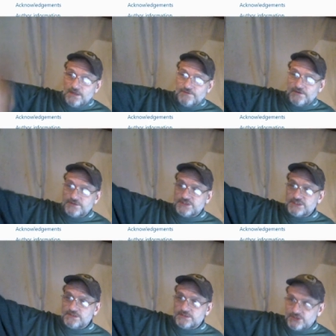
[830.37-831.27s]
they're
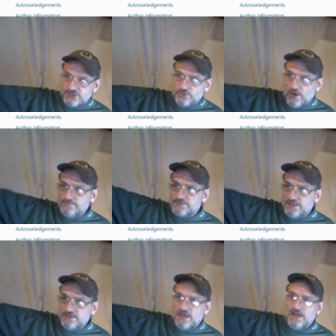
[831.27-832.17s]
just stripes
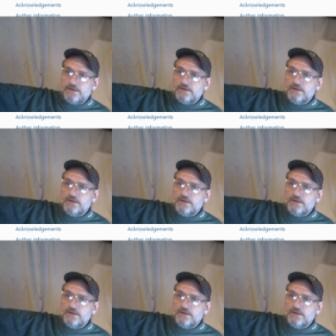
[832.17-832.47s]
like that.